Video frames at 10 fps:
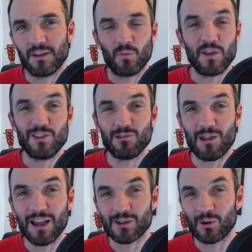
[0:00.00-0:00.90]
Whether you
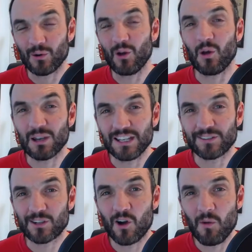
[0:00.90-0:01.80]
like it or not, leave
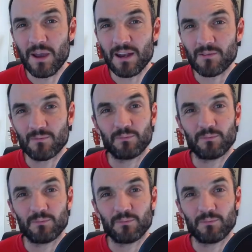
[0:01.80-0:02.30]
a comment.